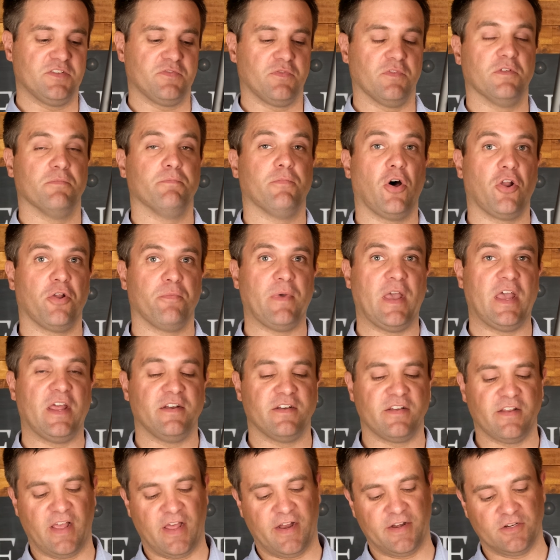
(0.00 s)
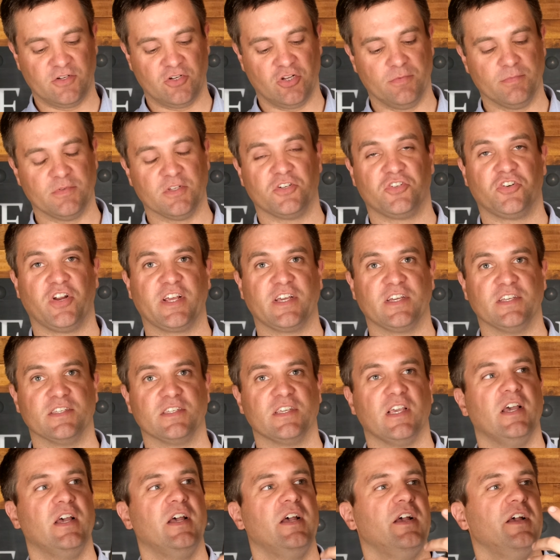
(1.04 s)
from the bottom end, and in terms of
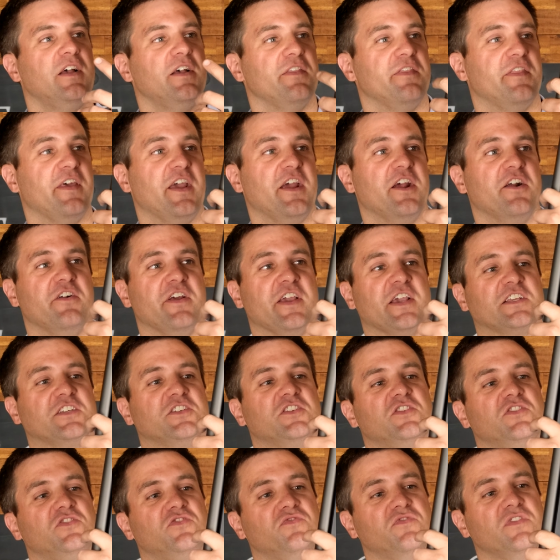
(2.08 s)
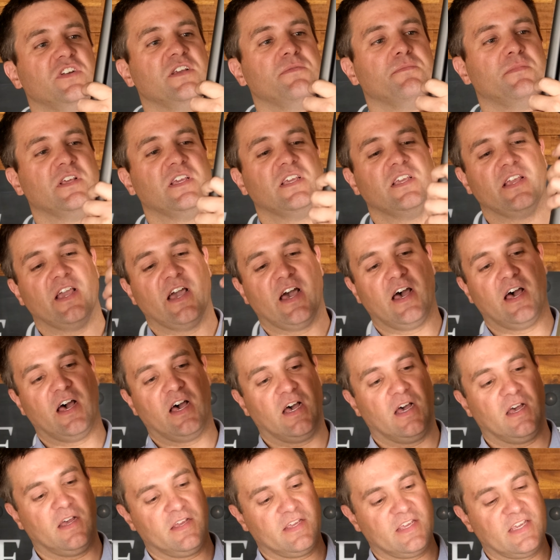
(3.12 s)
triggers, they're extremely
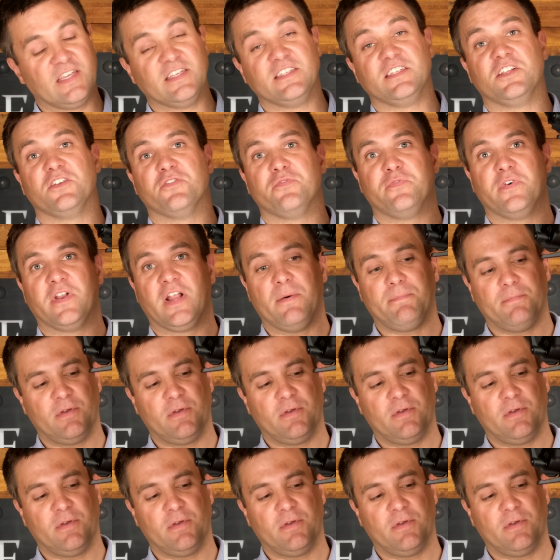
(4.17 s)
easy to fit up.